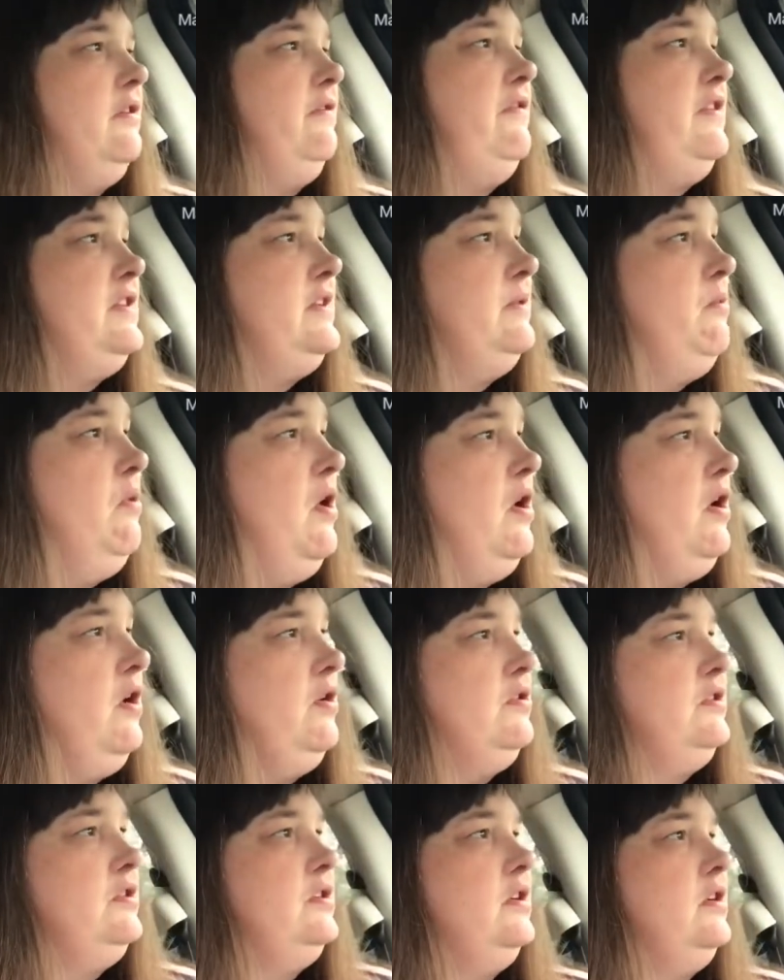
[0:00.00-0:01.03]
fizzy
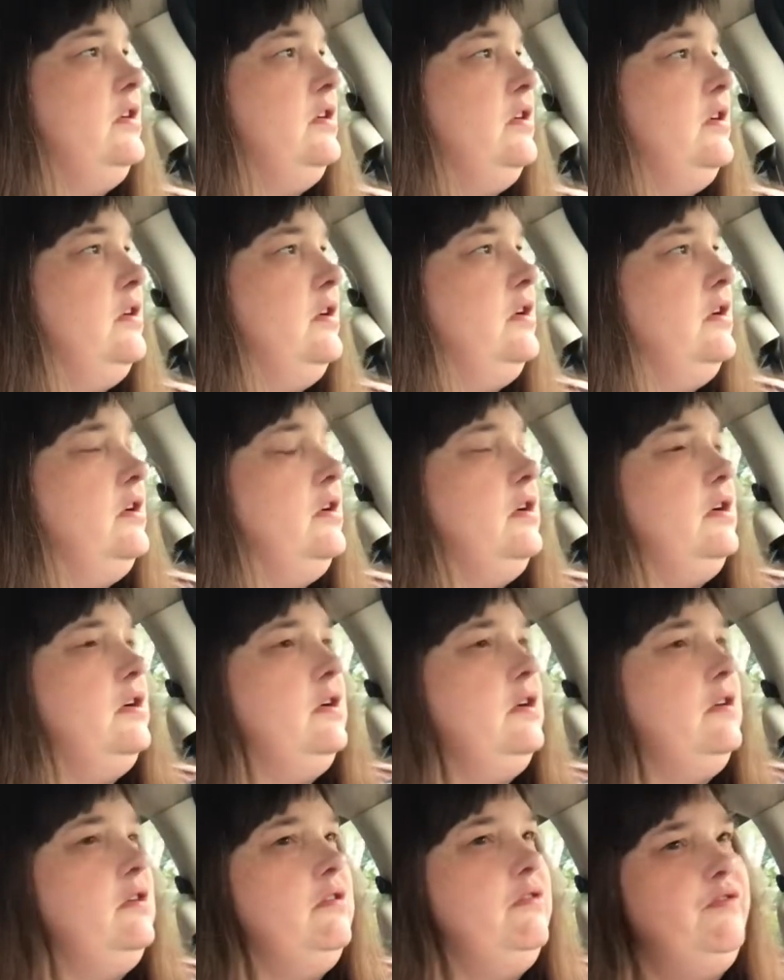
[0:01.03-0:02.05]
waters
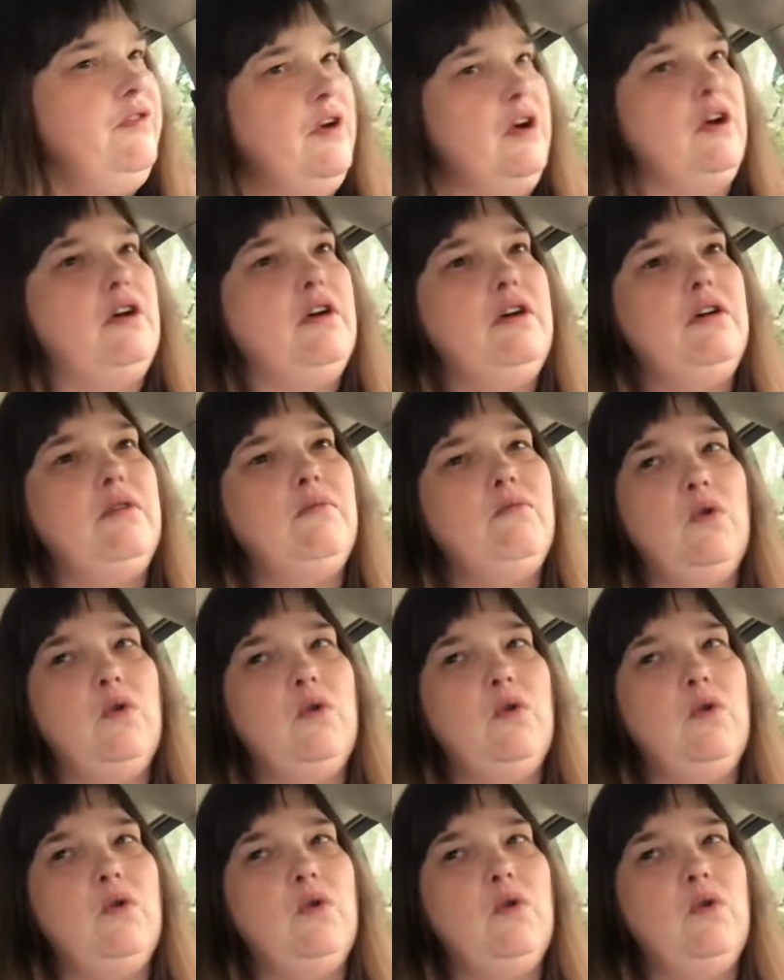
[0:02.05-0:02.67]
from